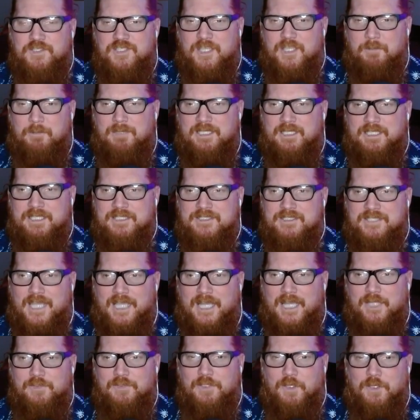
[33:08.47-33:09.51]
somebody gets
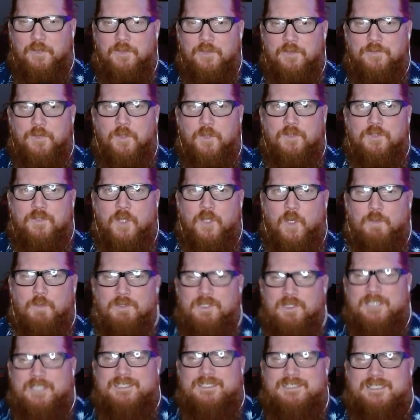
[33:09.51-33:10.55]
tired, they go to throw a
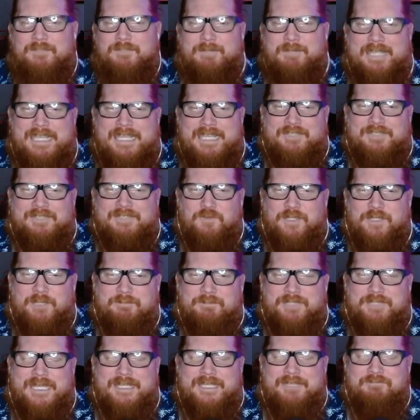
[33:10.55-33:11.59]
cobra, like, oh, my hand
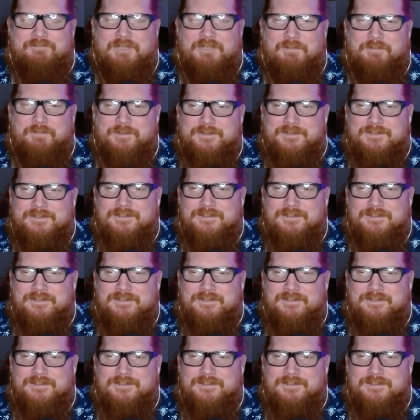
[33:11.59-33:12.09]
cramped. I give up.